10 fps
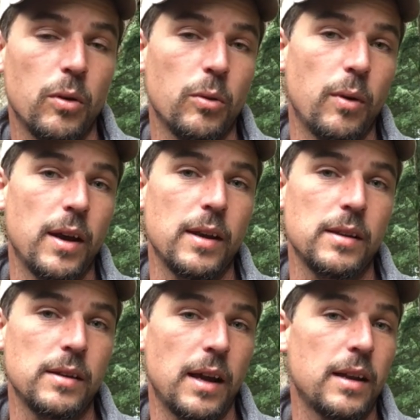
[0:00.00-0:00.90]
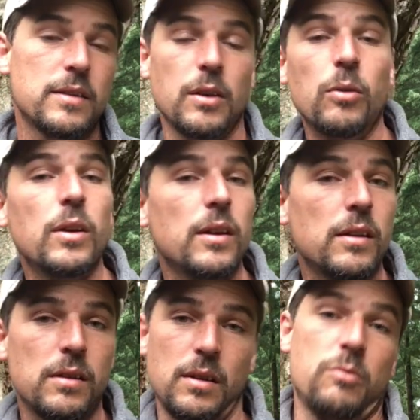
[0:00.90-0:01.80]
all the way
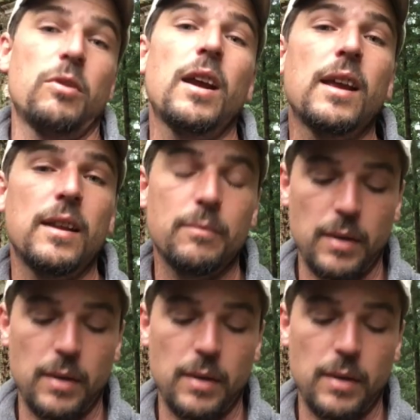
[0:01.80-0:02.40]
Anatolia, Iran.